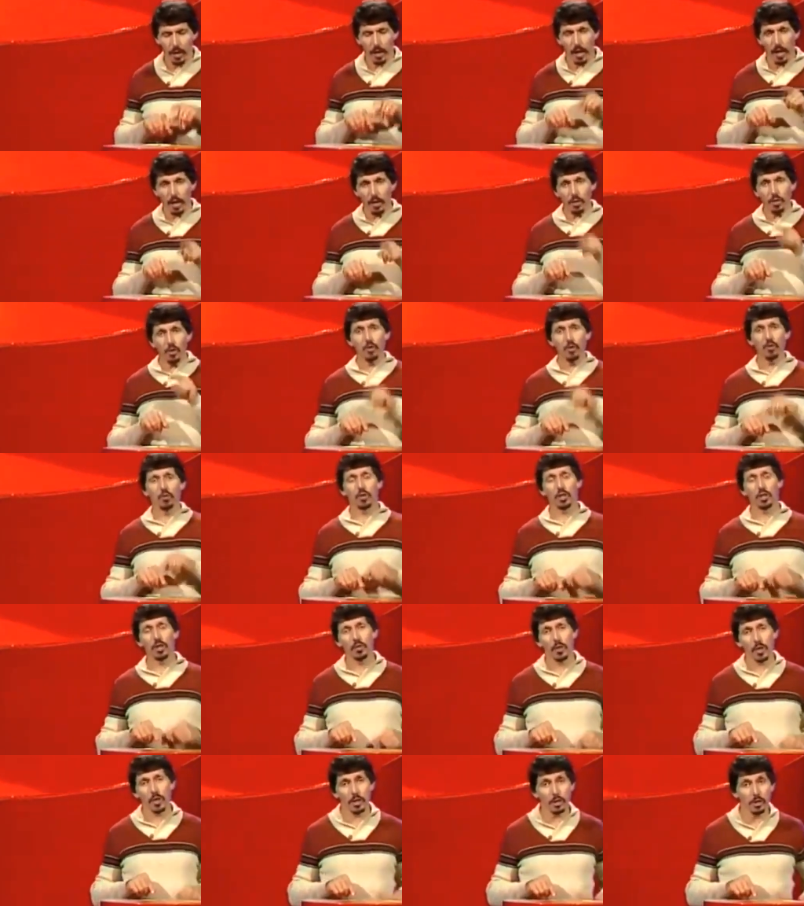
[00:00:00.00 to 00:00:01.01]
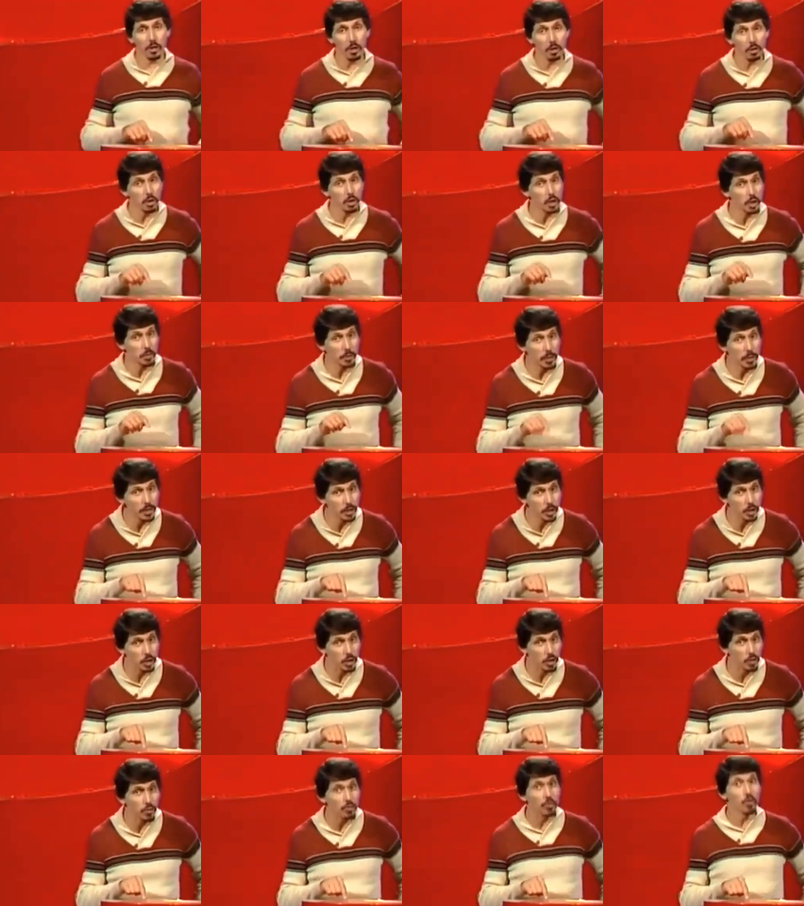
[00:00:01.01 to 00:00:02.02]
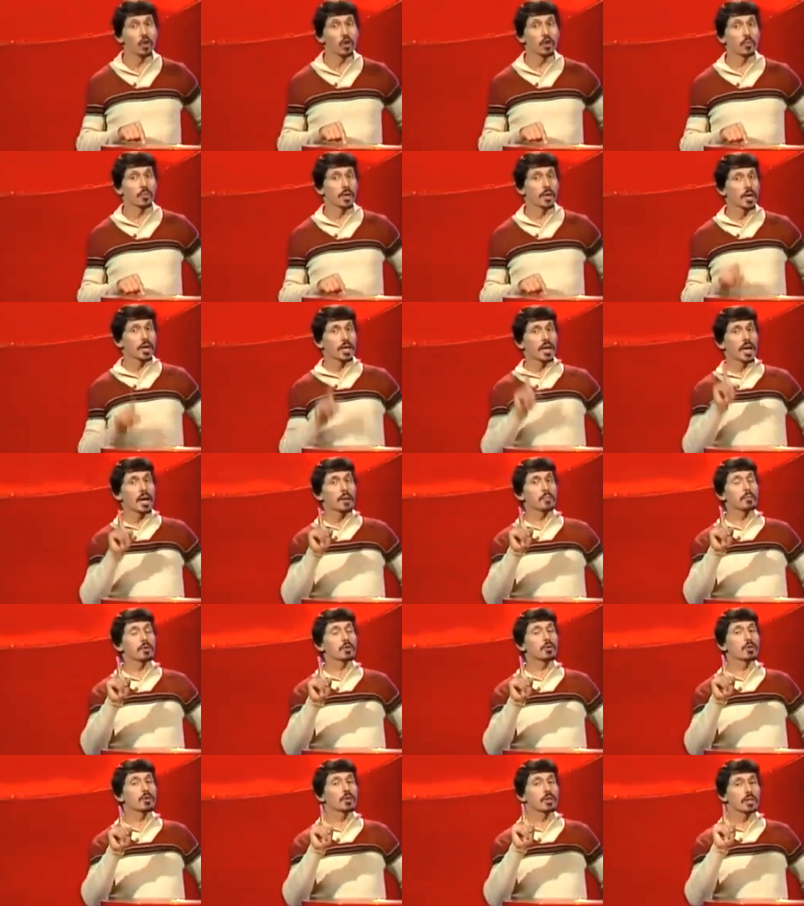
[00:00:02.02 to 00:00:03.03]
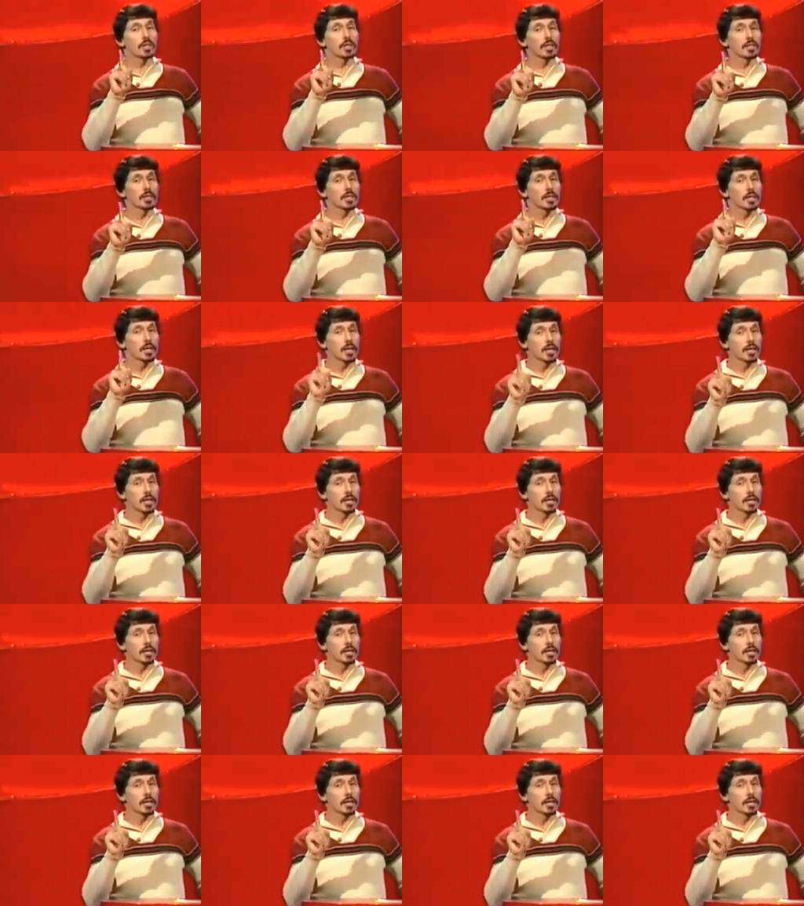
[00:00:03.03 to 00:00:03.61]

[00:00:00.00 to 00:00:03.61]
Can you rearrange those six pieces to form a capital letter